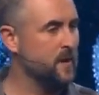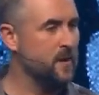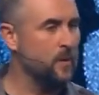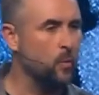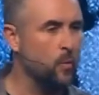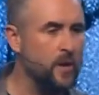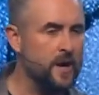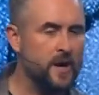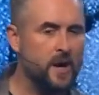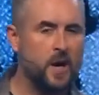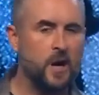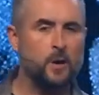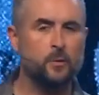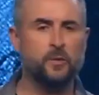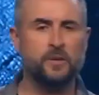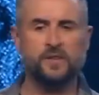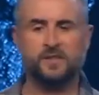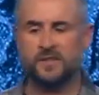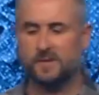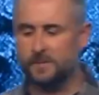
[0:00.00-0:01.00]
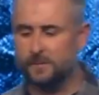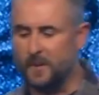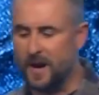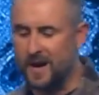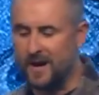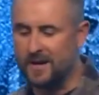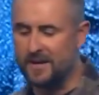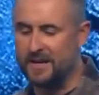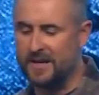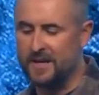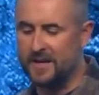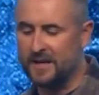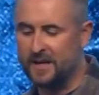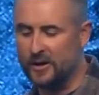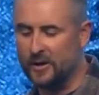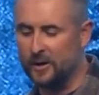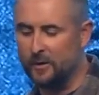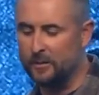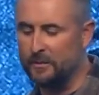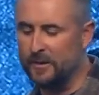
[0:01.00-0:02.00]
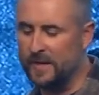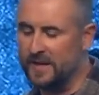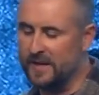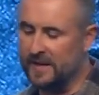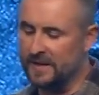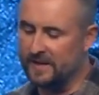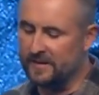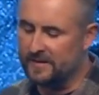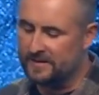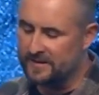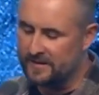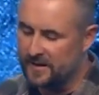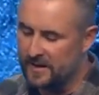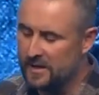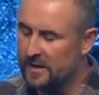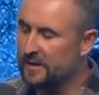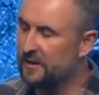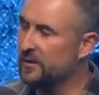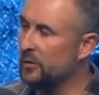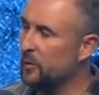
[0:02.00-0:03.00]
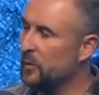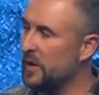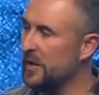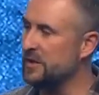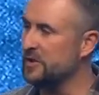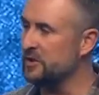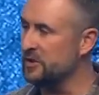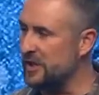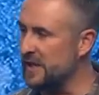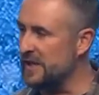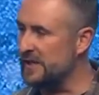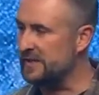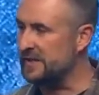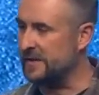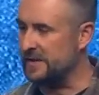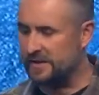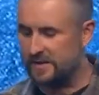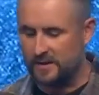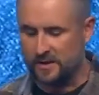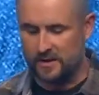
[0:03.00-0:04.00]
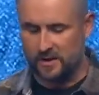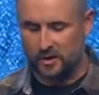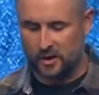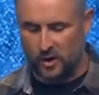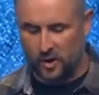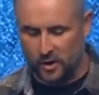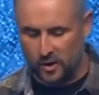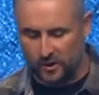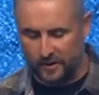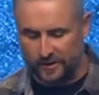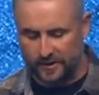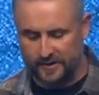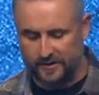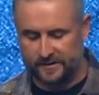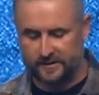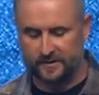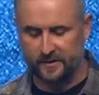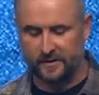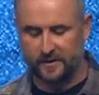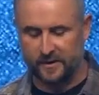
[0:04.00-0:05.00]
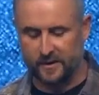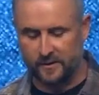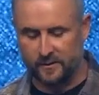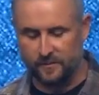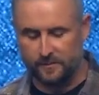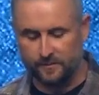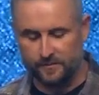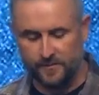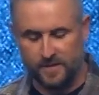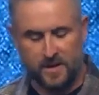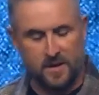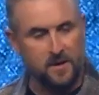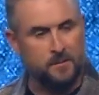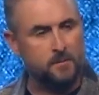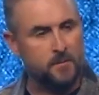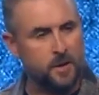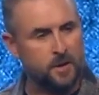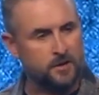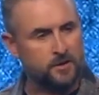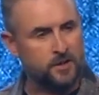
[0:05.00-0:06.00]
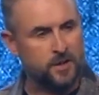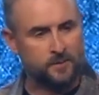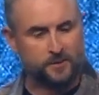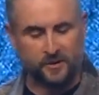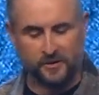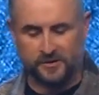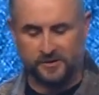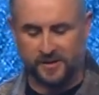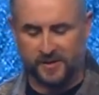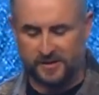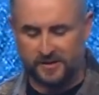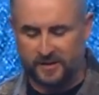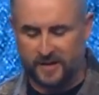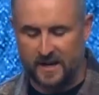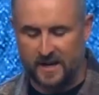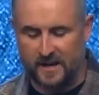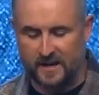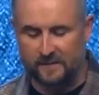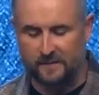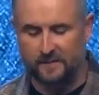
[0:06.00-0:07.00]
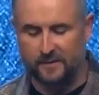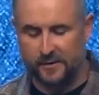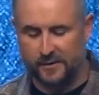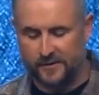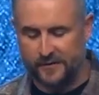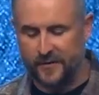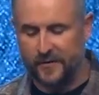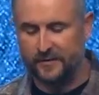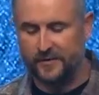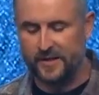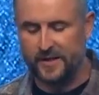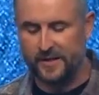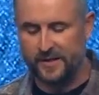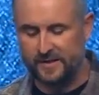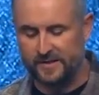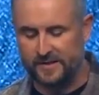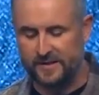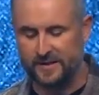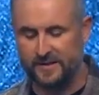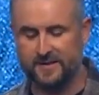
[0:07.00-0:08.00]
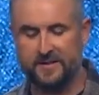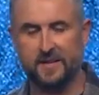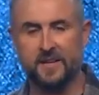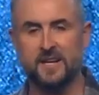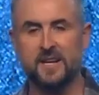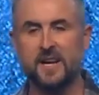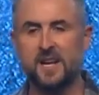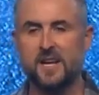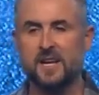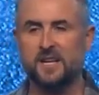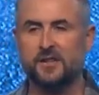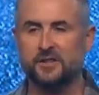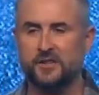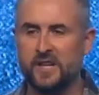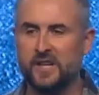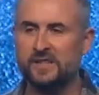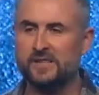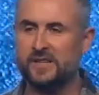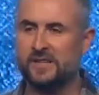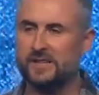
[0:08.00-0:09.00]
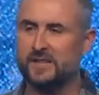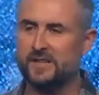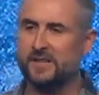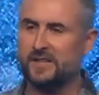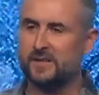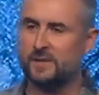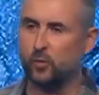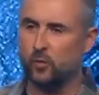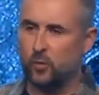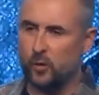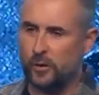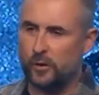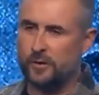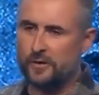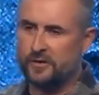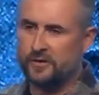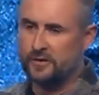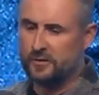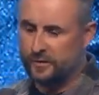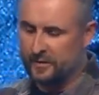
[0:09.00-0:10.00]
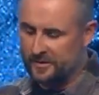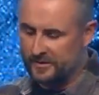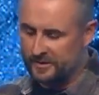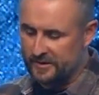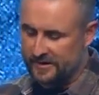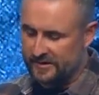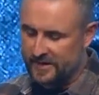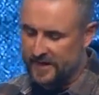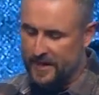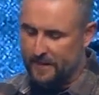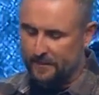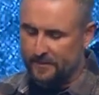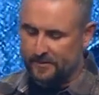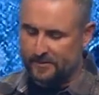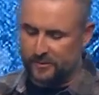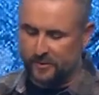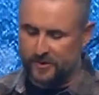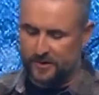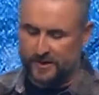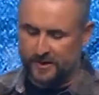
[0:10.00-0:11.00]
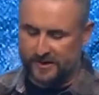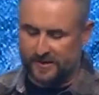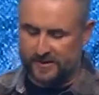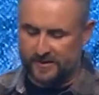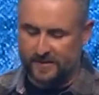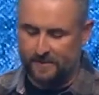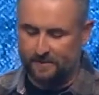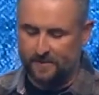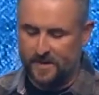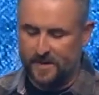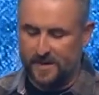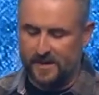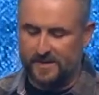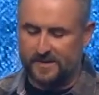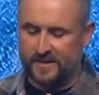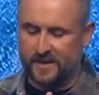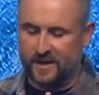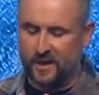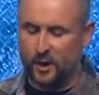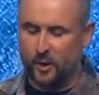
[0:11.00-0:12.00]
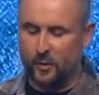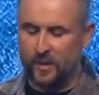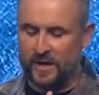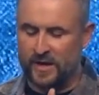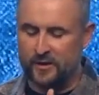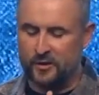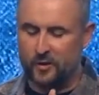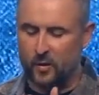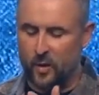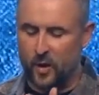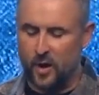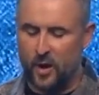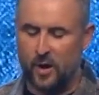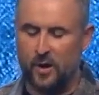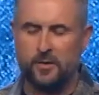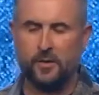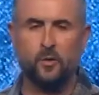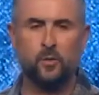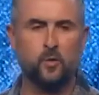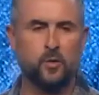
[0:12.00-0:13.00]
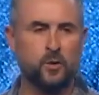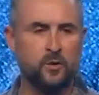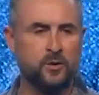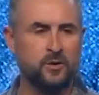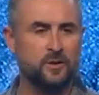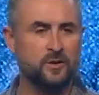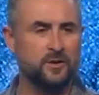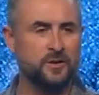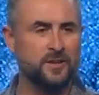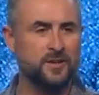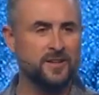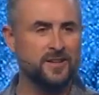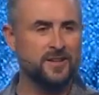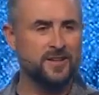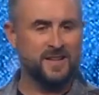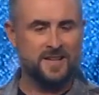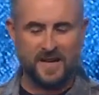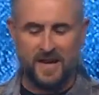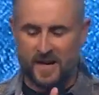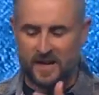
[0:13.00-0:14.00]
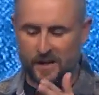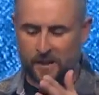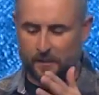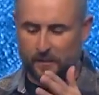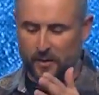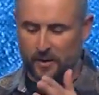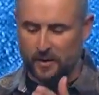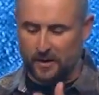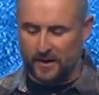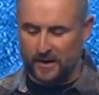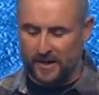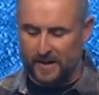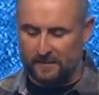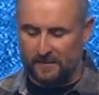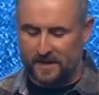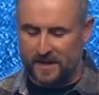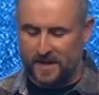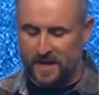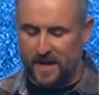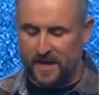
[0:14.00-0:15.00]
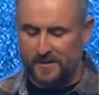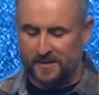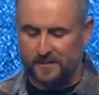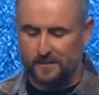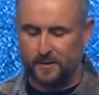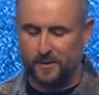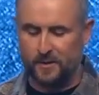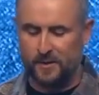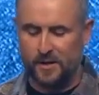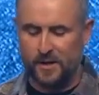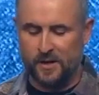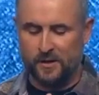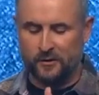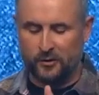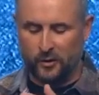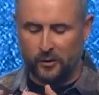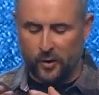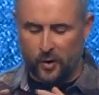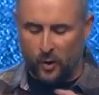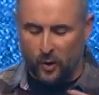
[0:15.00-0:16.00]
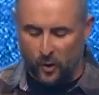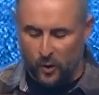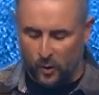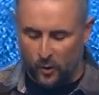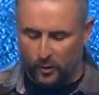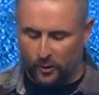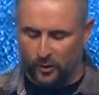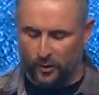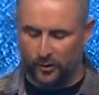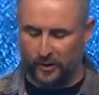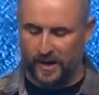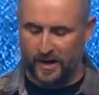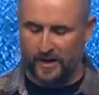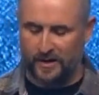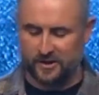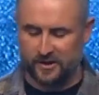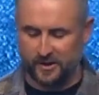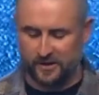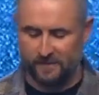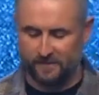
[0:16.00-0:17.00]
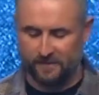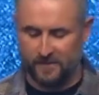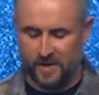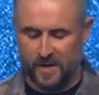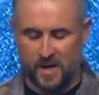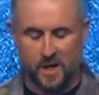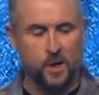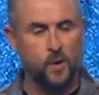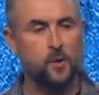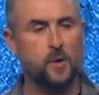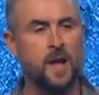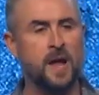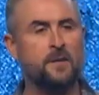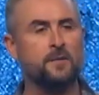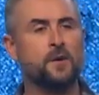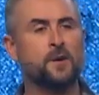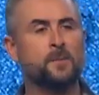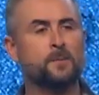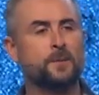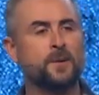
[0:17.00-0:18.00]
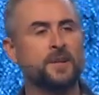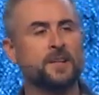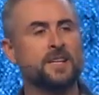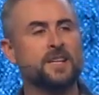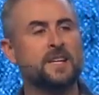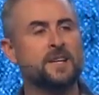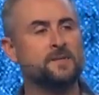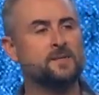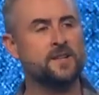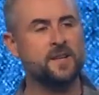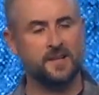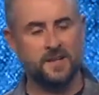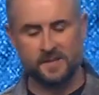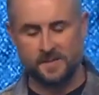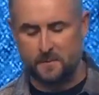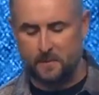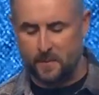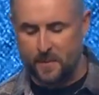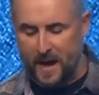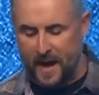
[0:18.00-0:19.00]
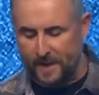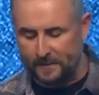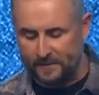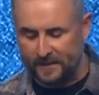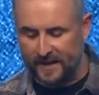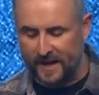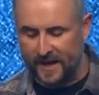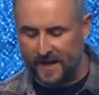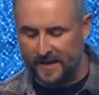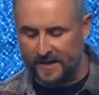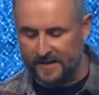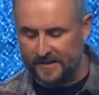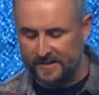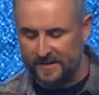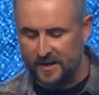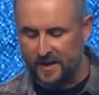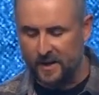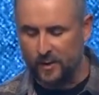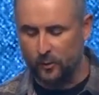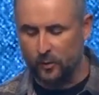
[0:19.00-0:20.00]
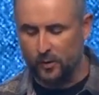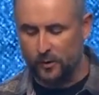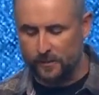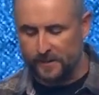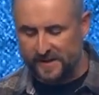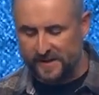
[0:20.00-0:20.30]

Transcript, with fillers: we are responding in obedience to what Jesus called us to do. Mark chapter 16, verse 15 and 16, Jesus' words to his disciples were this. He said, go into all the world and to proclaim the gospel to the whole creation. Whoever believes and is baptized will be